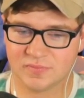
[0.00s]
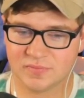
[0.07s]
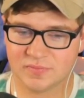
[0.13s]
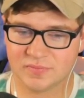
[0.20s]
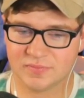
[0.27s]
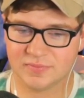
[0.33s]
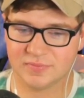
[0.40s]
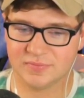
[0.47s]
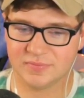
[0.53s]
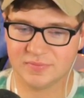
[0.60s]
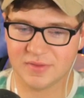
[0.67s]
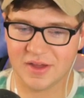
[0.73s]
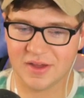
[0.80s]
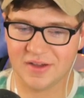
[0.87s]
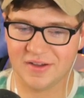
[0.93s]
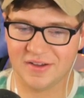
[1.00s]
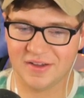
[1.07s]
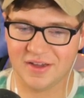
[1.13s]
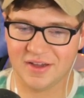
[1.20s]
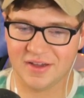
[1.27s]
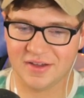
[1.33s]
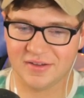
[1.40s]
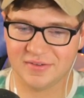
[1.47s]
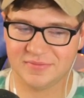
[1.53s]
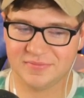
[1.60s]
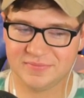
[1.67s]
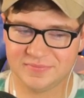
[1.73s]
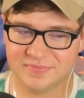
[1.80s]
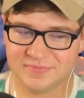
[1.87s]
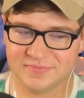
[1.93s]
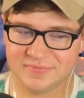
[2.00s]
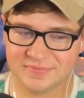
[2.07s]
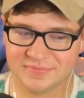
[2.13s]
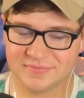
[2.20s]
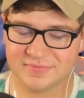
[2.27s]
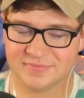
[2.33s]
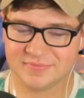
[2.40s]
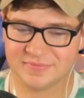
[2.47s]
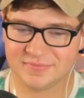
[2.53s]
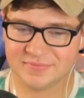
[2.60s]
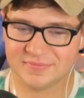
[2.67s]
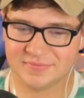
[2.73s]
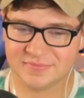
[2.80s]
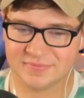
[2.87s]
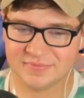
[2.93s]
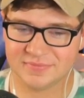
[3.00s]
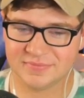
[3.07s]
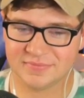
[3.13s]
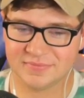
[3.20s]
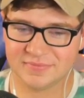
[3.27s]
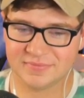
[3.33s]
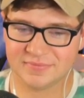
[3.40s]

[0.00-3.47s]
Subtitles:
This person isn't speaking.